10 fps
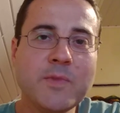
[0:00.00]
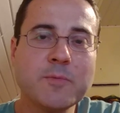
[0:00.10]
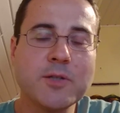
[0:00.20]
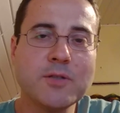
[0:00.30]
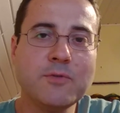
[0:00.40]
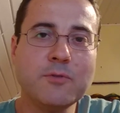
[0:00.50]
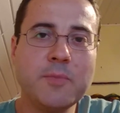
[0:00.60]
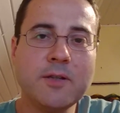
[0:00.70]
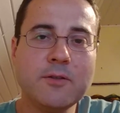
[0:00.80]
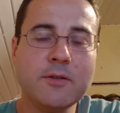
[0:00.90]
especially if you've
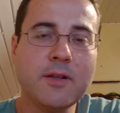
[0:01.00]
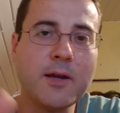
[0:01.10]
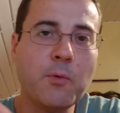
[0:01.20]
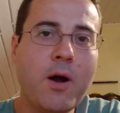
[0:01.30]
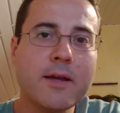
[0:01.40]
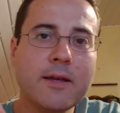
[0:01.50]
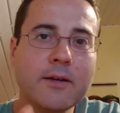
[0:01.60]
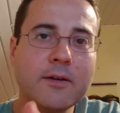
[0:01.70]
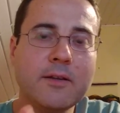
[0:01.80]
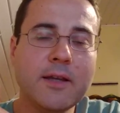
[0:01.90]
been doing a lot of
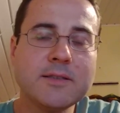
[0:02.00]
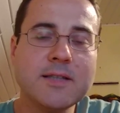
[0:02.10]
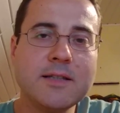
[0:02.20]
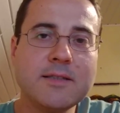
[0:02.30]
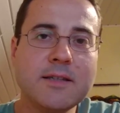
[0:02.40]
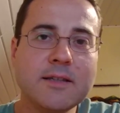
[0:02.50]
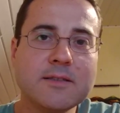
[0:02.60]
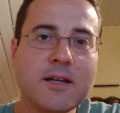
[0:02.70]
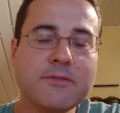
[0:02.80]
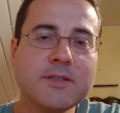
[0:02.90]
walking or like sightseeing and
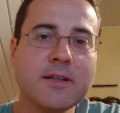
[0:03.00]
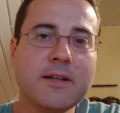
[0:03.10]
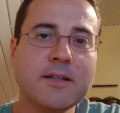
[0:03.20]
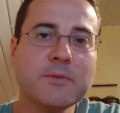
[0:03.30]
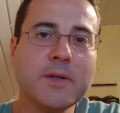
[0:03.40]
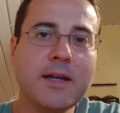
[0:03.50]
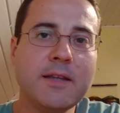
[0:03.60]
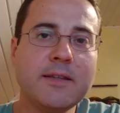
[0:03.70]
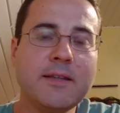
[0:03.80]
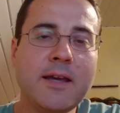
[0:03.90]
stuff. It's like a nice way to
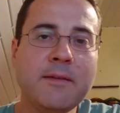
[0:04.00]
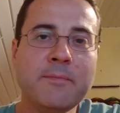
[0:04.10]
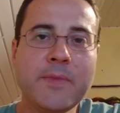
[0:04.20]
end the day.